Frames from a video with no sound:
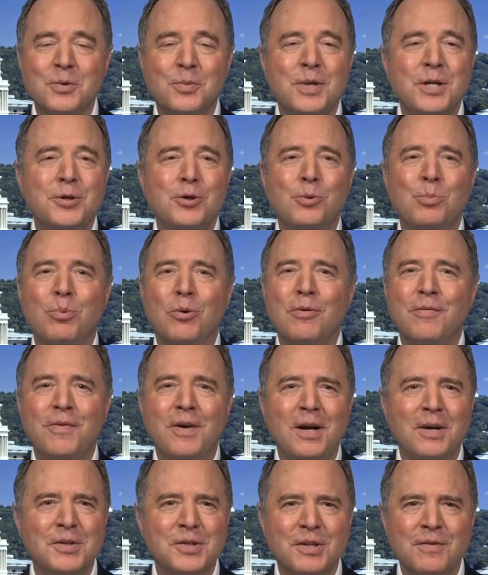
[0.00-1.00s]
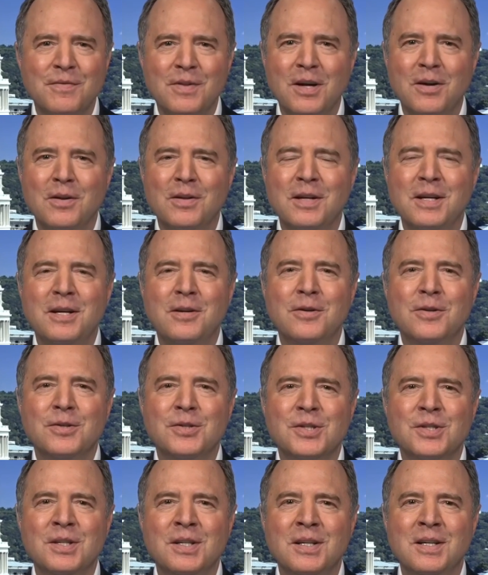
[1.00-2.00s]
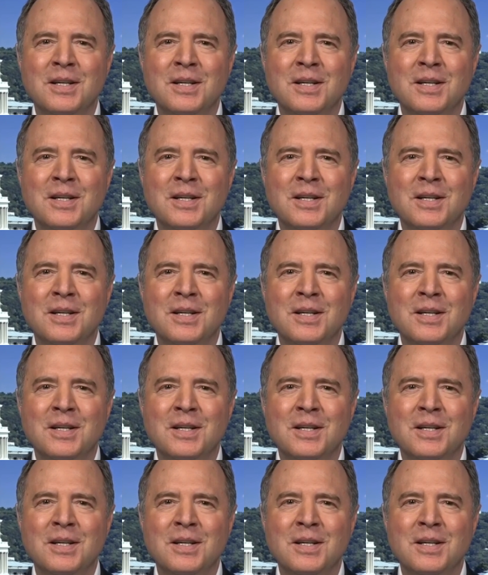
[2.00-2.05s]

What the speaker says: We do profiles of their leaders.